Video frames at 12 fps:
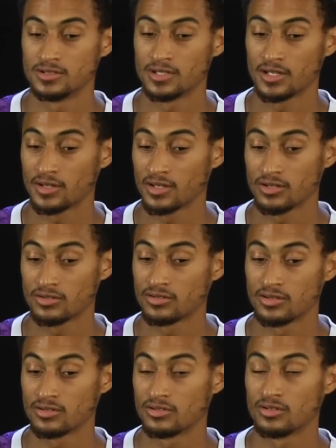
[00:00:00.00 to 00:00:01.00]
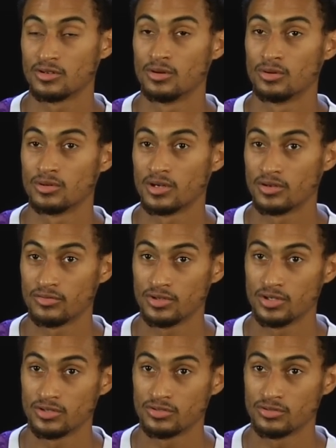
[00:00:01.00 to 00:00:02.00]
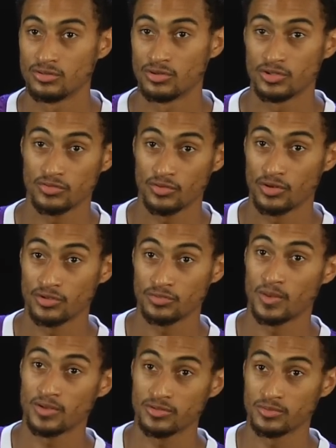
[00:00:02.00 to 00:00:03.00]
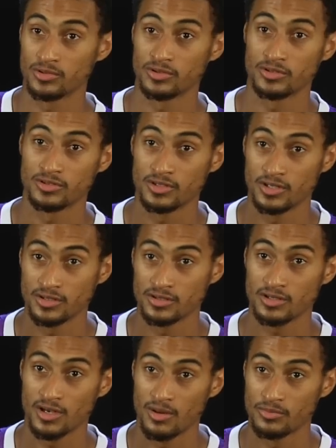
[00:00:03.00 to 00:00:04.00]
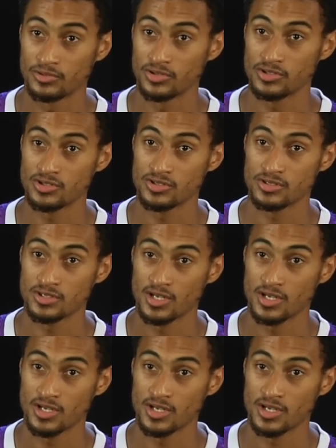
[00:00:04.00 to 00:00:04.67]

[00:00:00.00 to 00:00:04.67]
I think it's, it's the goal every year to go as far as possible in, in competition.